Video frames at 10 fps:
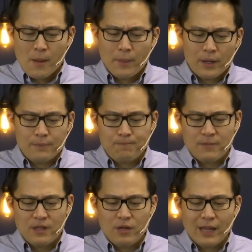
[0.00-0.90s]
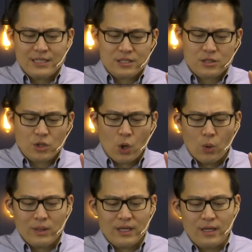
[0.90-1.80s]
But you know, that's
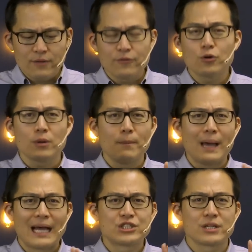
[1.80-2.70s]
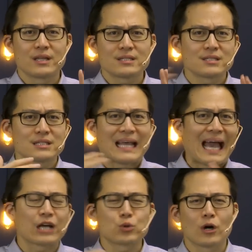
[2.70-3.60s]
only if you're imagining this is an
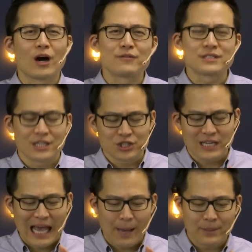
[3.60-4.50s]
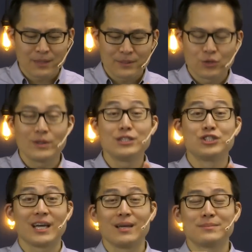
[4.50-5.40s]
actual conversation happening between
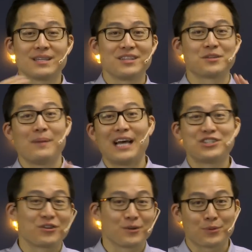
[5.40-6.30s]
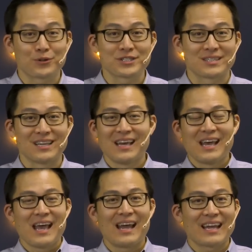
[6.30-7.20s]
James and this imaginary person.
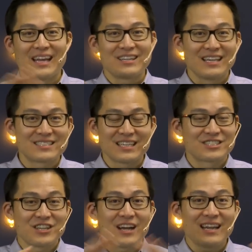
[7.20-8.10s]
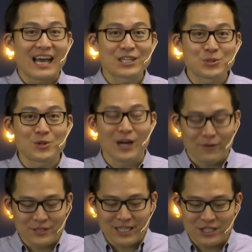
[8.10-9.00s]
And again, it's, it's not an actual
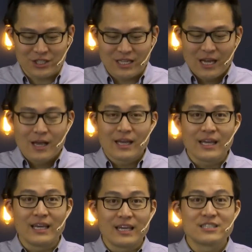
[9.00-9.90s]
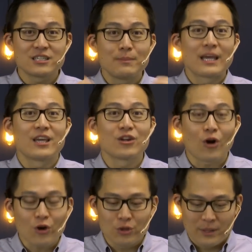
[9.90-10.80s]
conversation. He, he's just making an
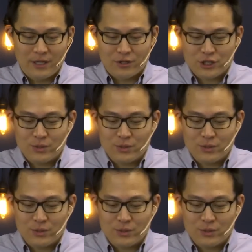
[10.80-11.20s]
argument here.